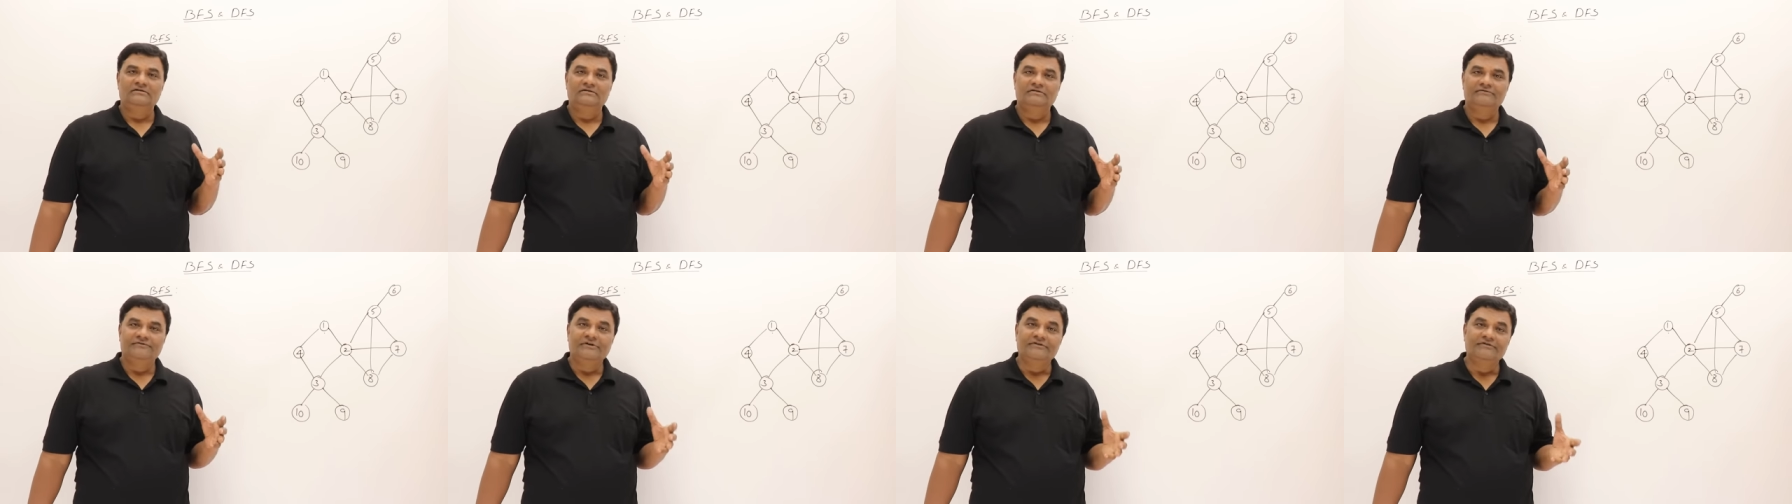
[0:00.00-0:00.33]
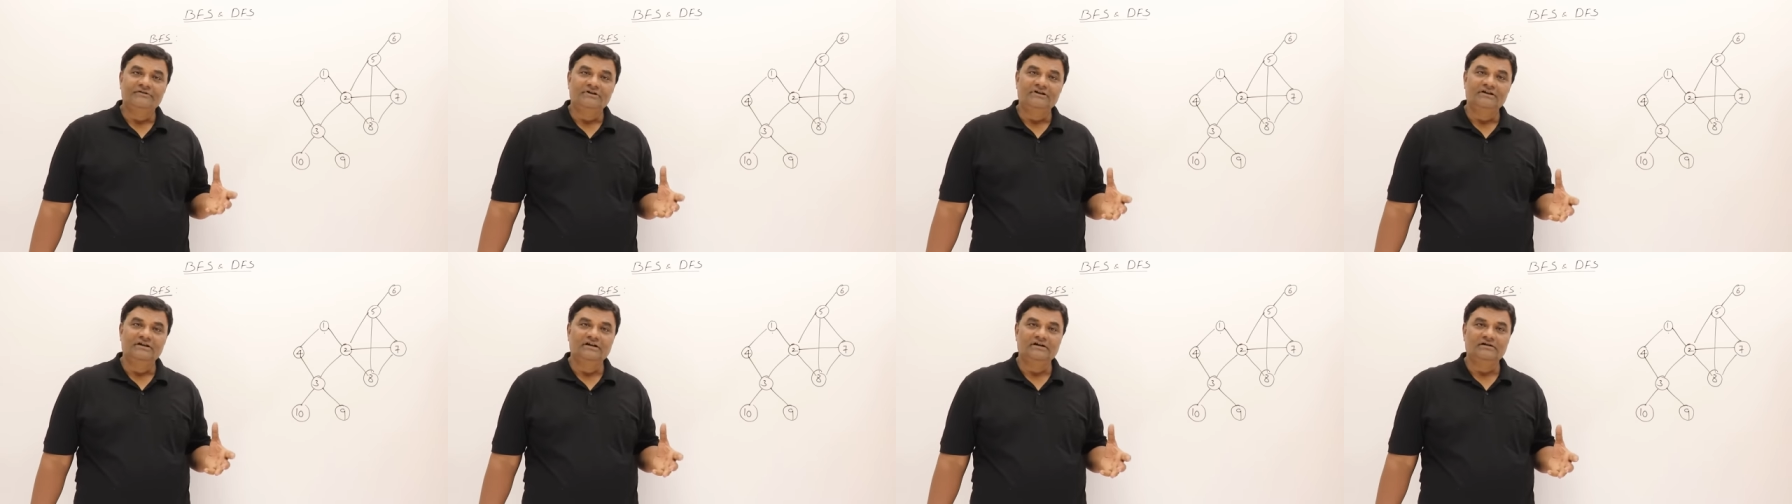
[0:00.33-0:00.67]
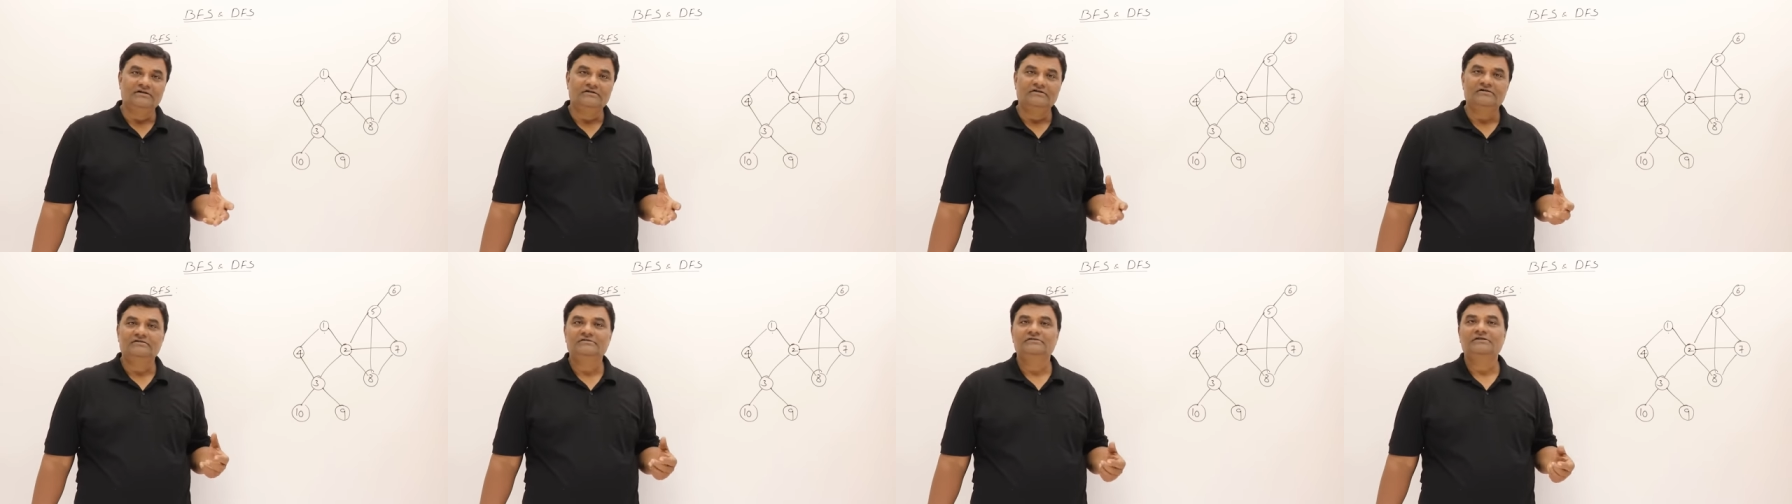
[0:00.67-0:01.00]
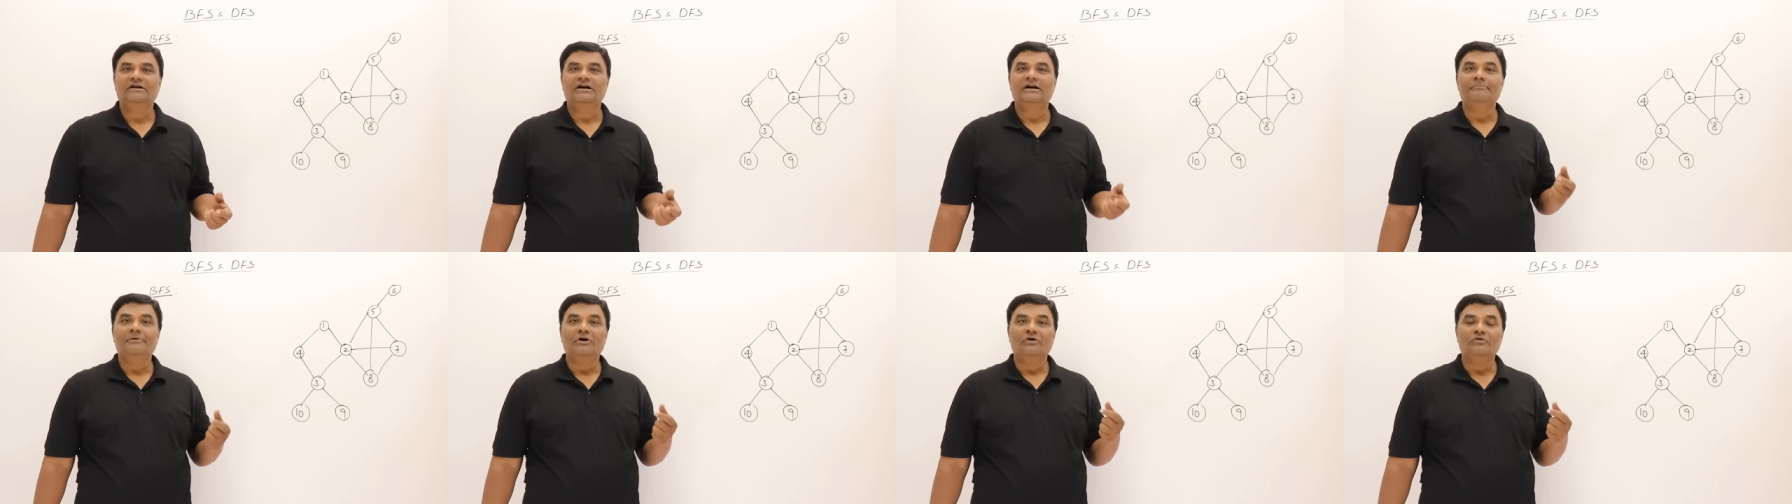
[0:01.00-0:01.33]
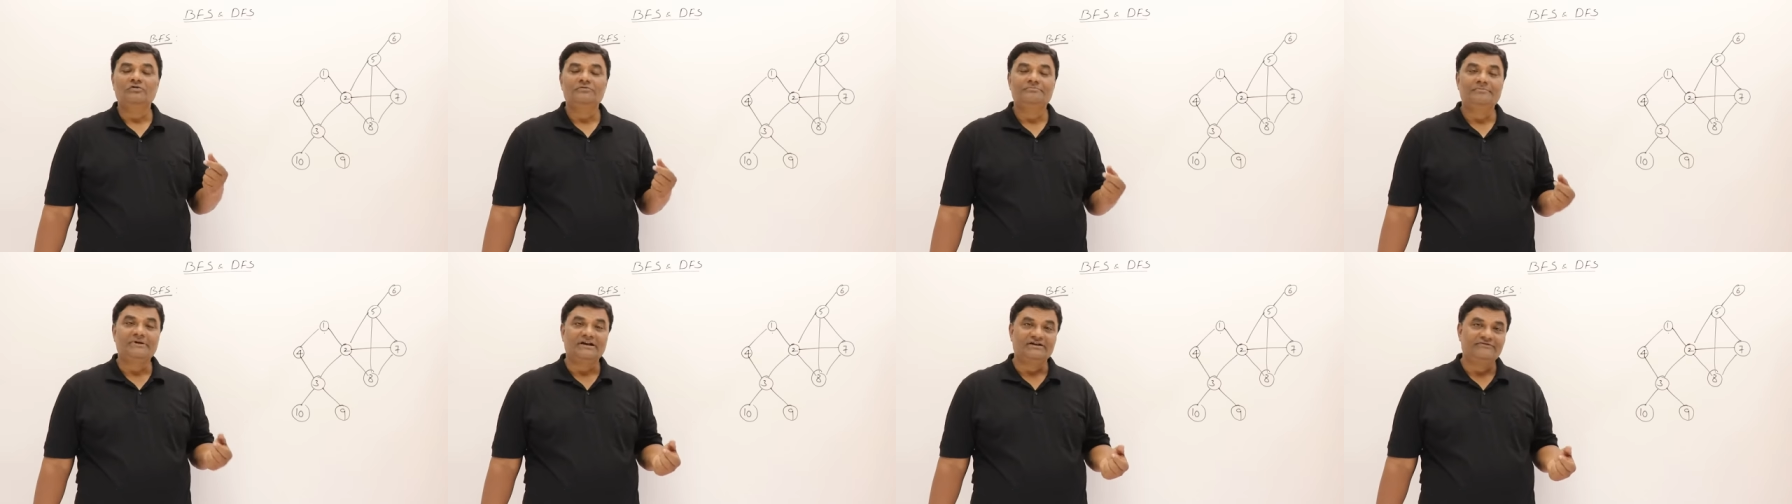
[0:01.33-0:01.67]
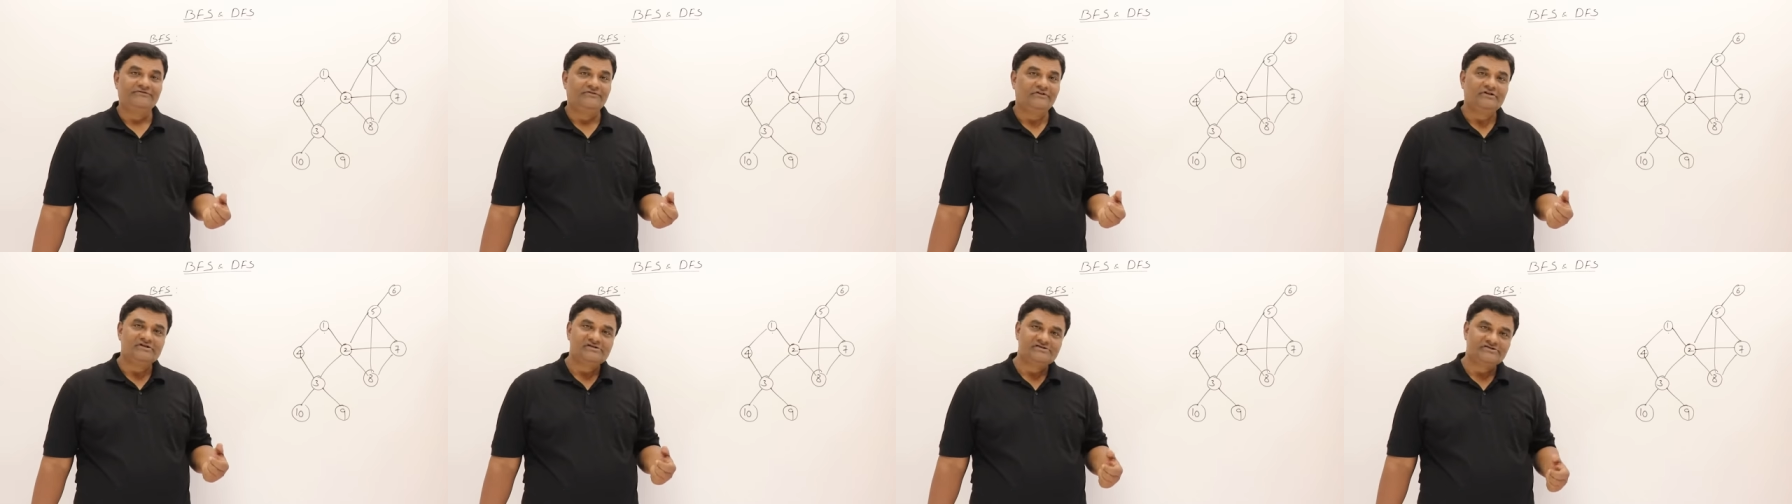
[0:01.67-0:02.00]
we will learn about breadth
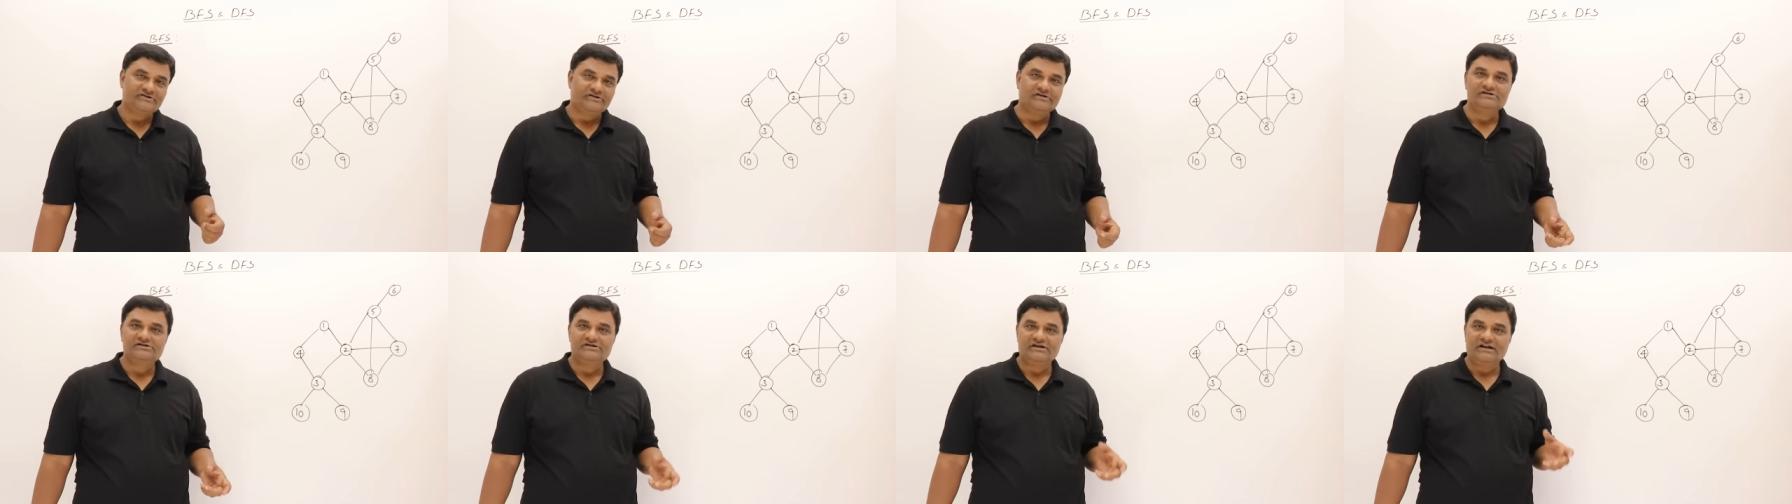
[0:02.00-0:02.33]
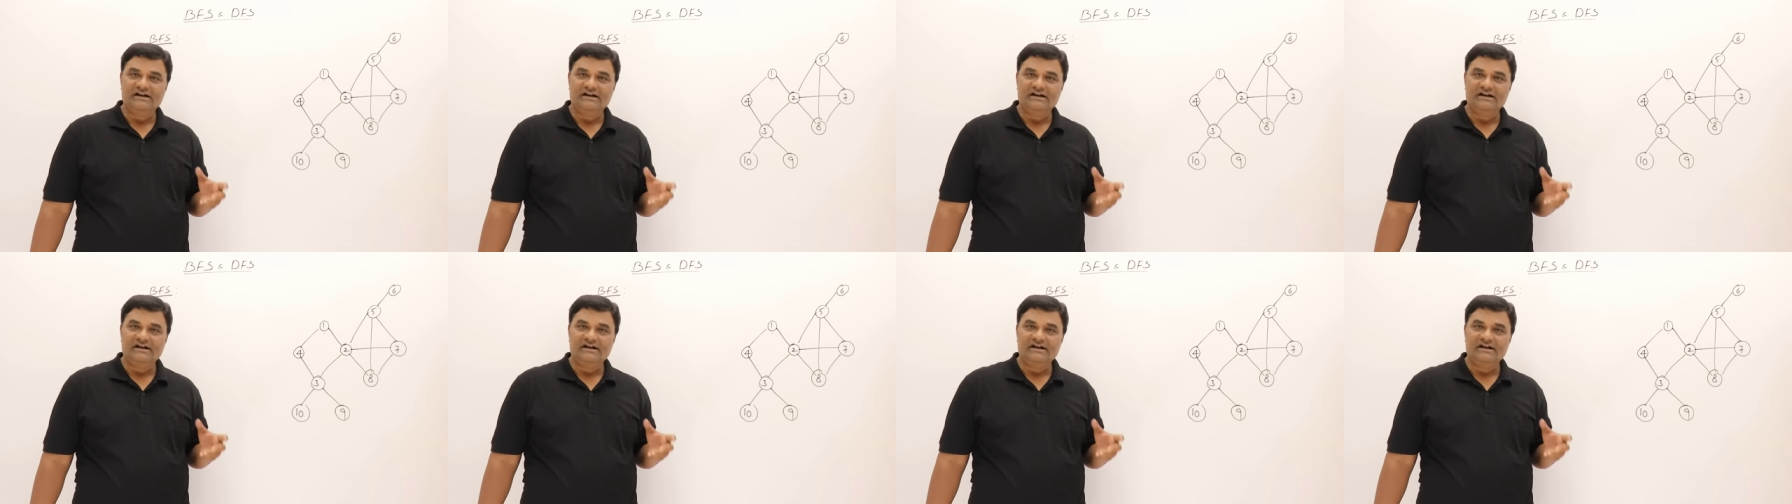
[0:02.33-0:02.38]
first search